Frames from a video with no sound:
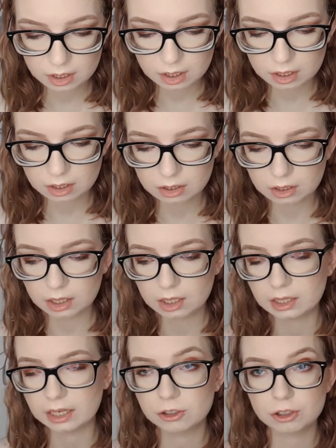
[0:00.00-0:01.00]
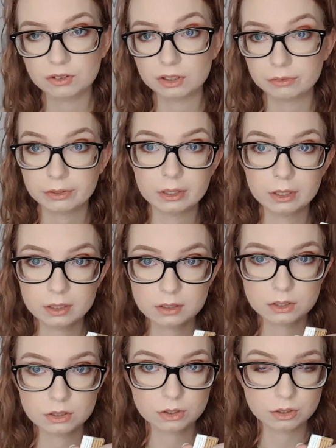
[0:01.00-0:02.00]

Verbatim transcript: and like natural ingredients,